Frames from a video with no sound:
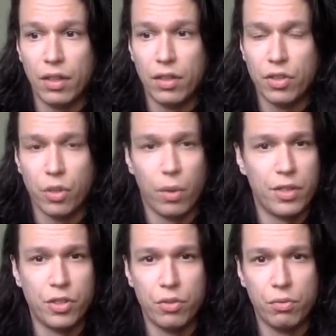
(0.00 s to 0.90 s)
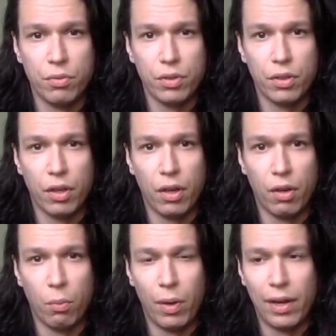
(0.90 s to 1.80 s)
So as you are
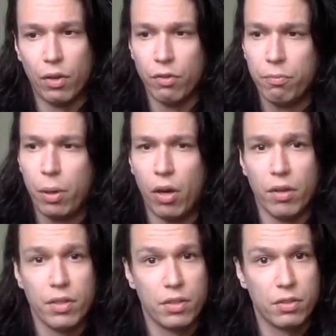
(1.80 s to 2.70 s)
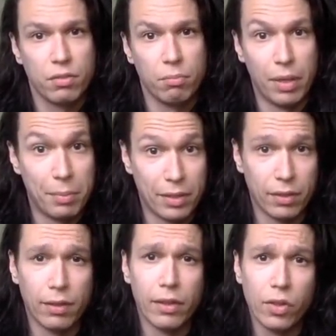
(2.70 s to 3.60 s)
aware of parts, maybe in the
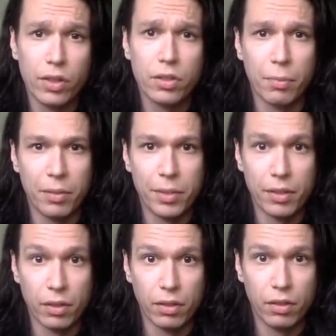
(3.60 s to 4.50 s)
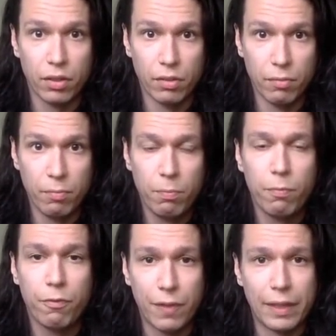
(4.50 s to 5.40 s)
lyrics, maybe in the
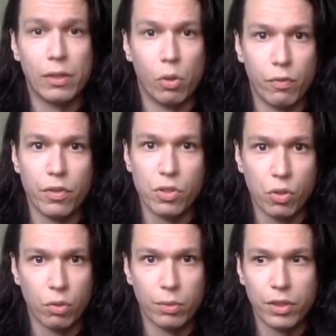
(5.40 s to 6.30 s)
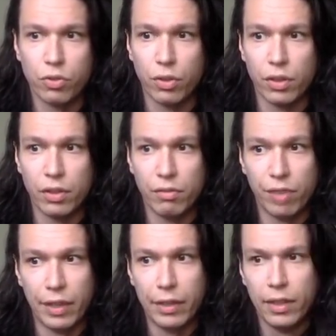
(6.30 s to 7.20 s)
feel of the song that it's trying to
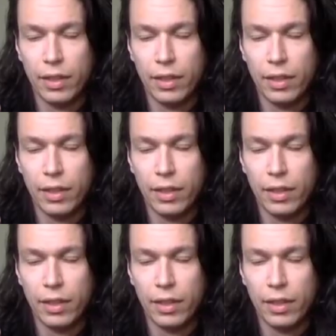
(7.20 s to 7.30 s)
convey,